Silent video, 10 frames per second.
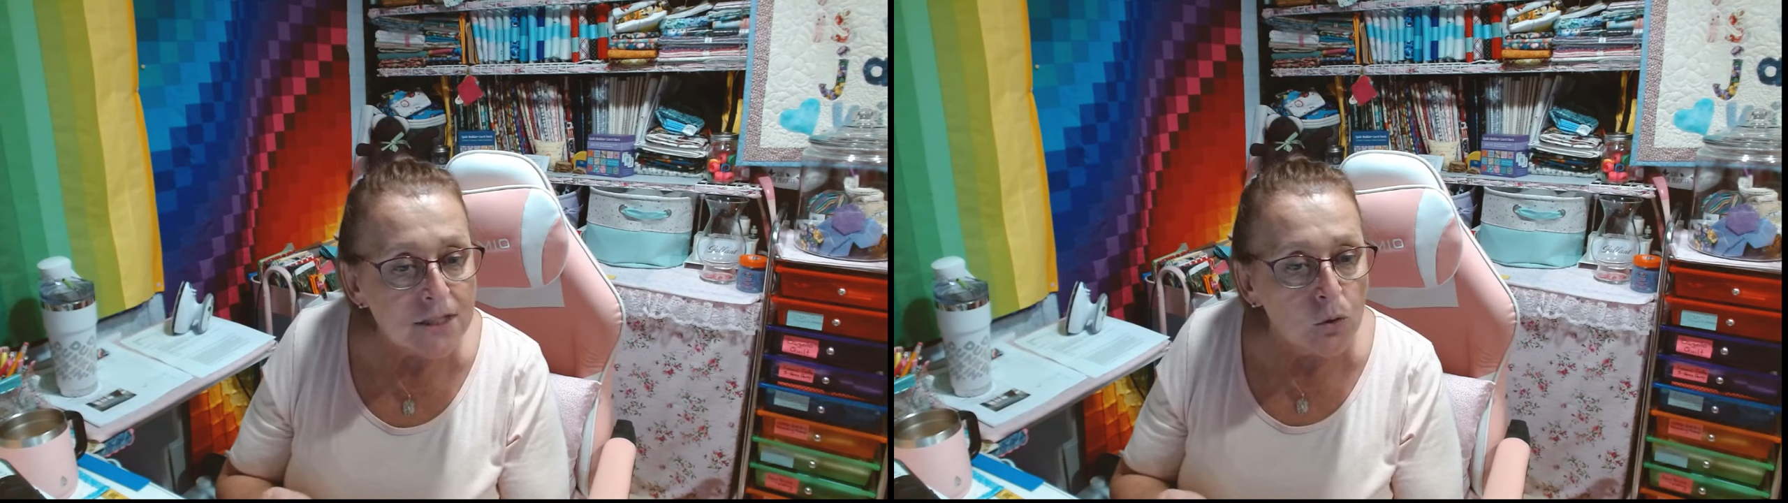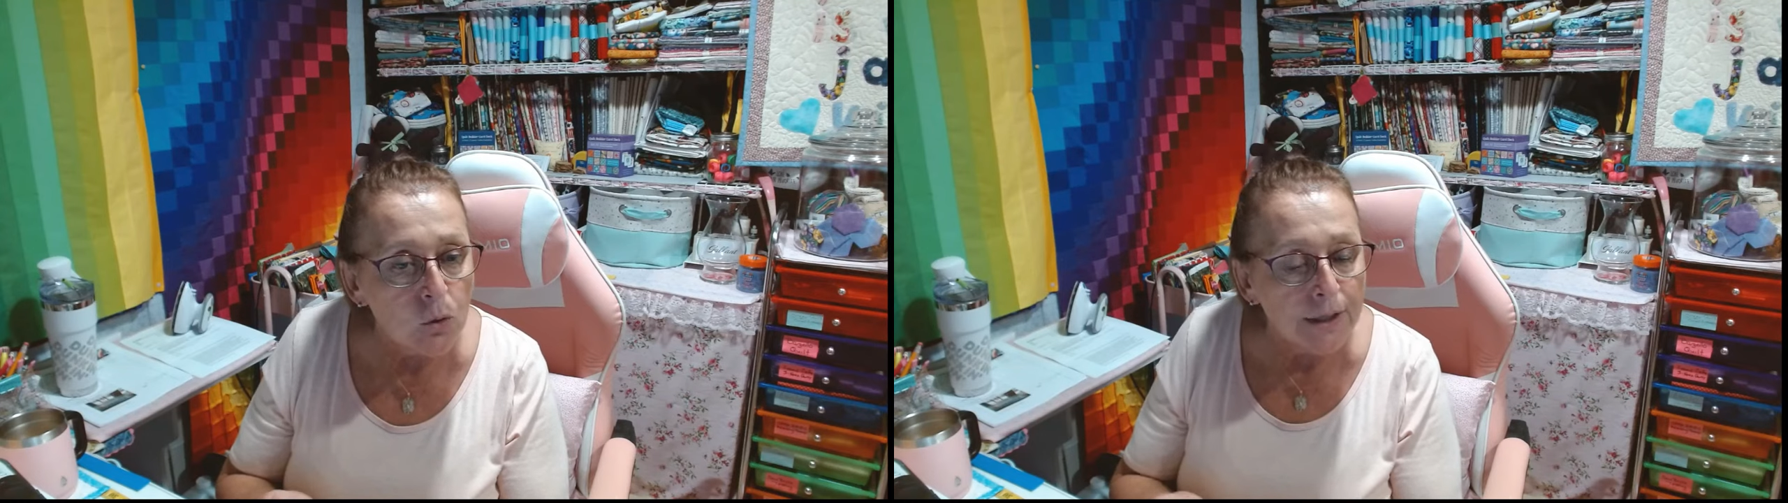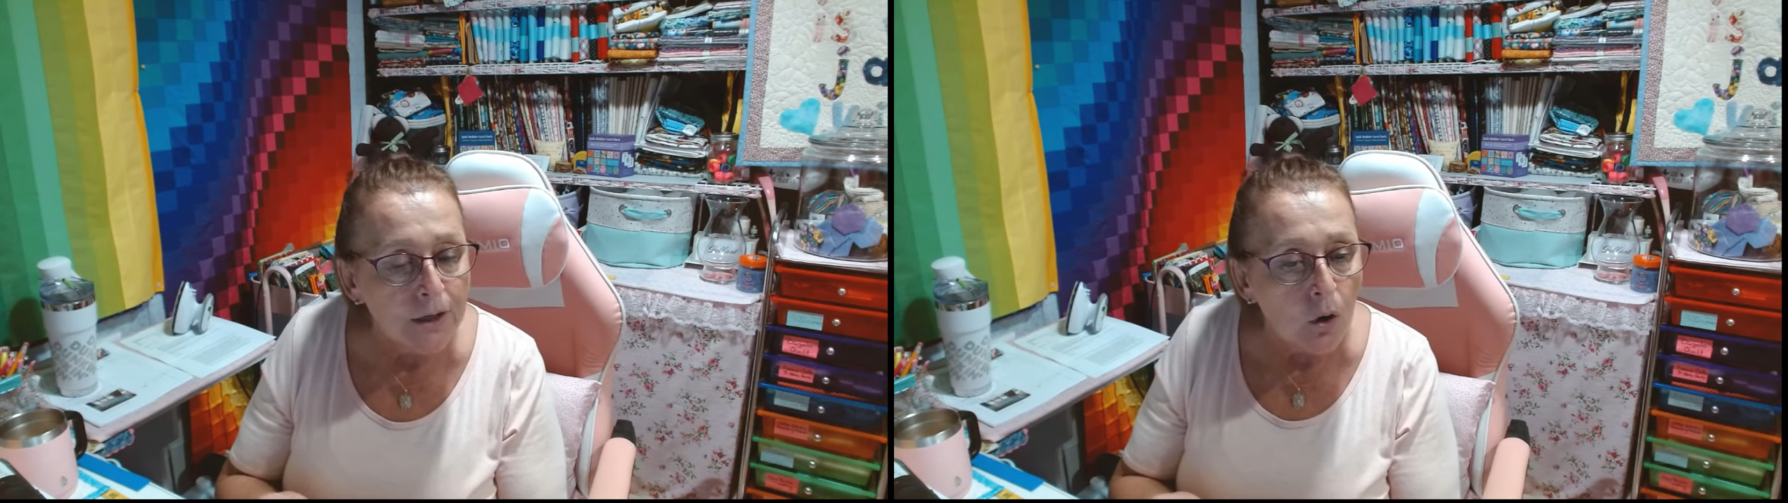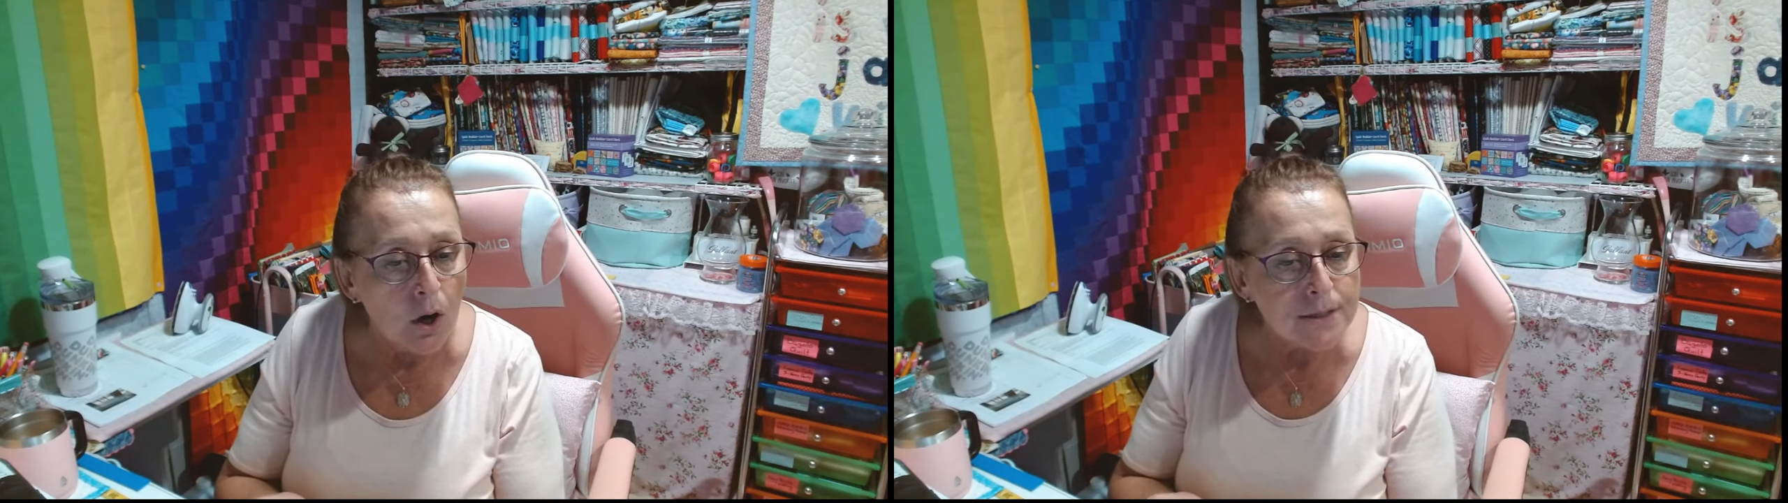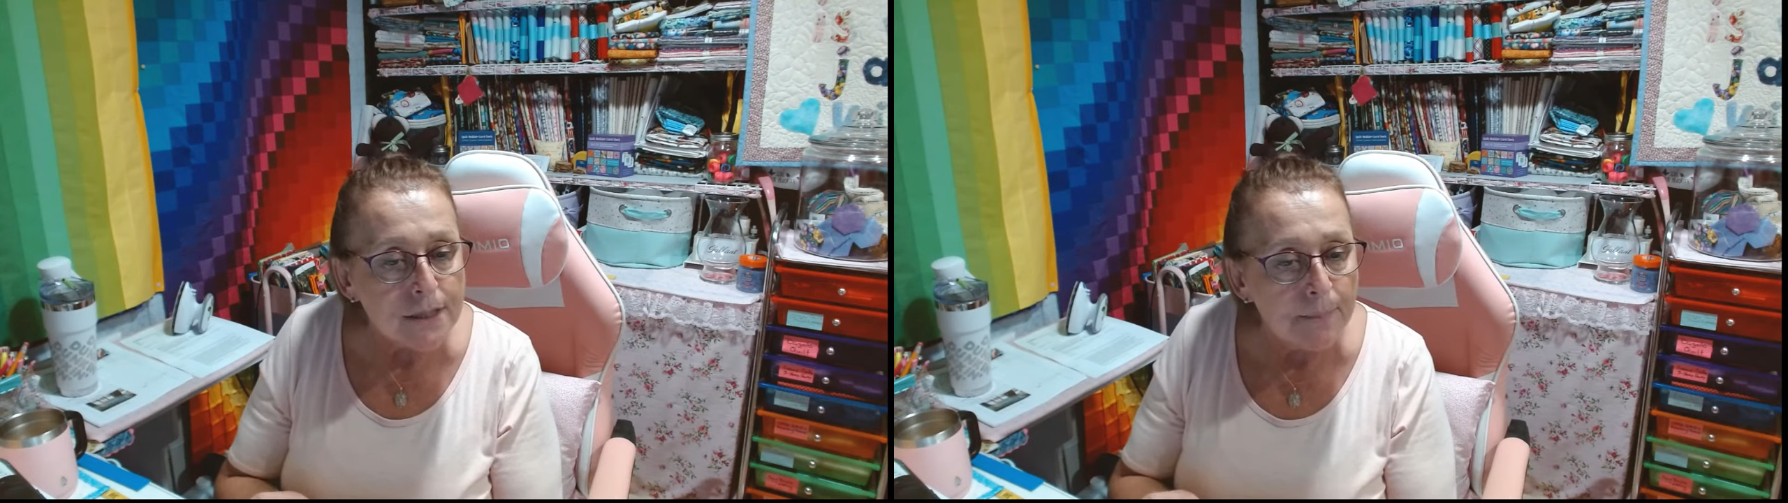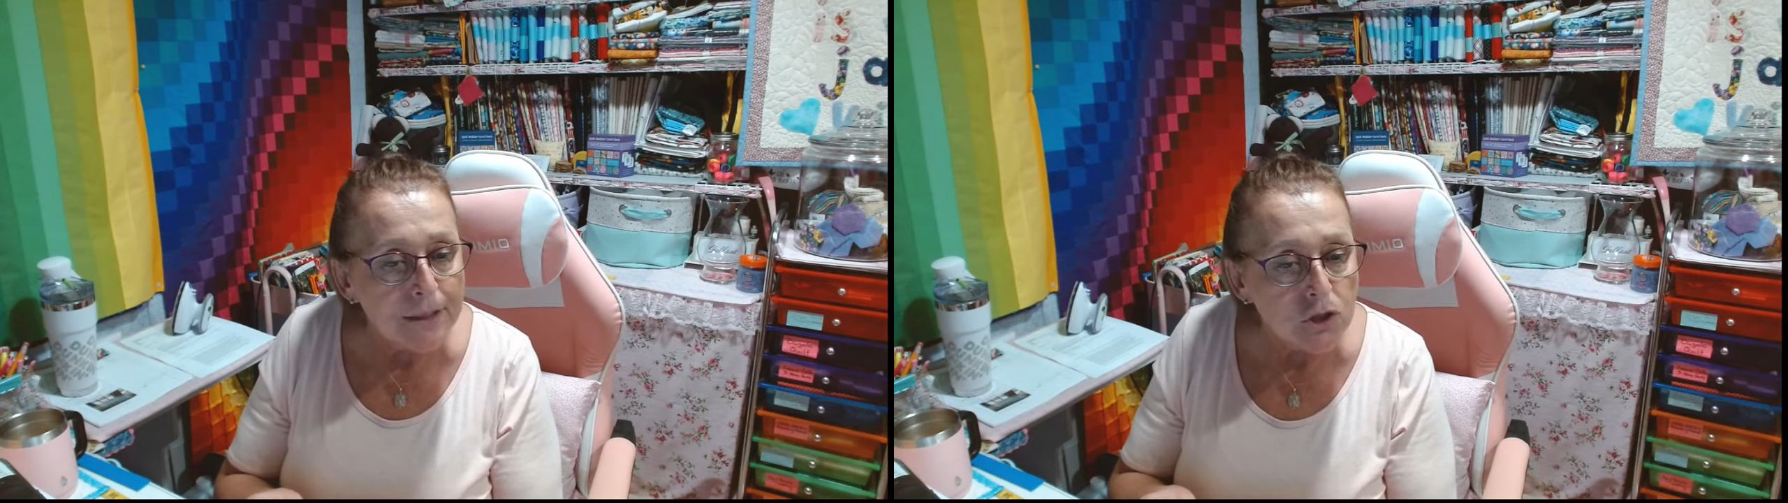Courtney will also be